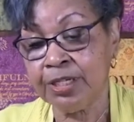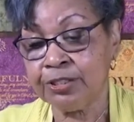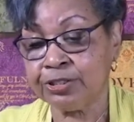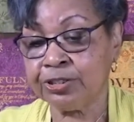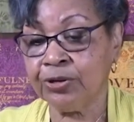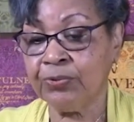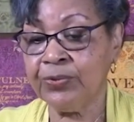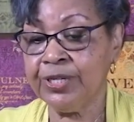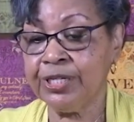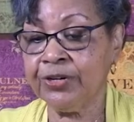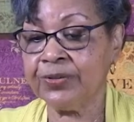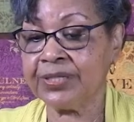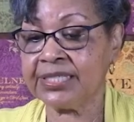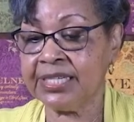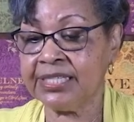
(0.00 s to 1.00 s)
So we
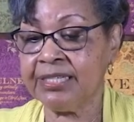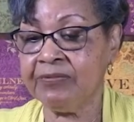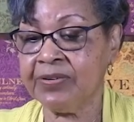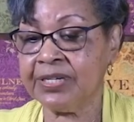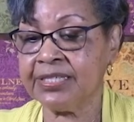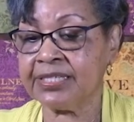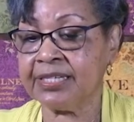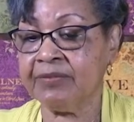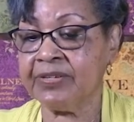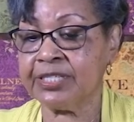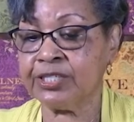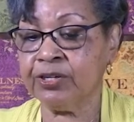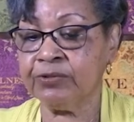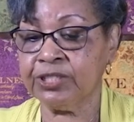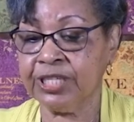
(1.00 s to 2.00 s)
know the significance of it.
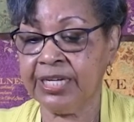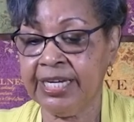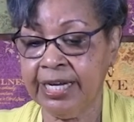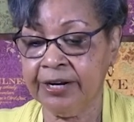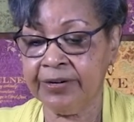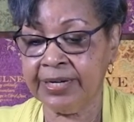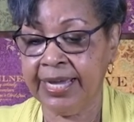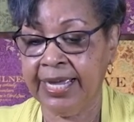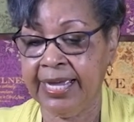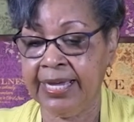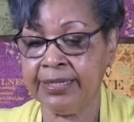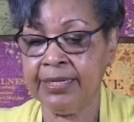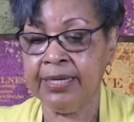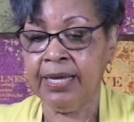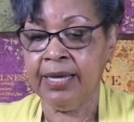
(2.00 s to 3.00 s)
So here
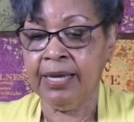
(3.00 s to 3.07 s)
again,